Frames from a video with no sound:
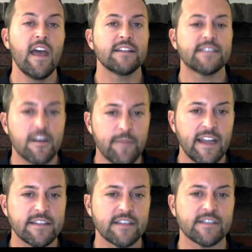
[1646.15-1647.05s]

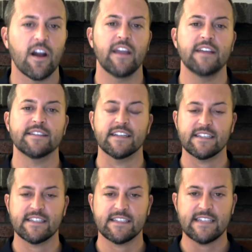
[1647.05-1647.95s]
Zerbinetta's aria is an
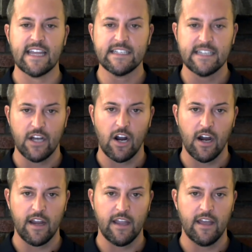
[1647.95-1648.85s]
extended
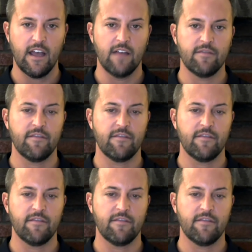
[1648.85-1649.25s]
aria of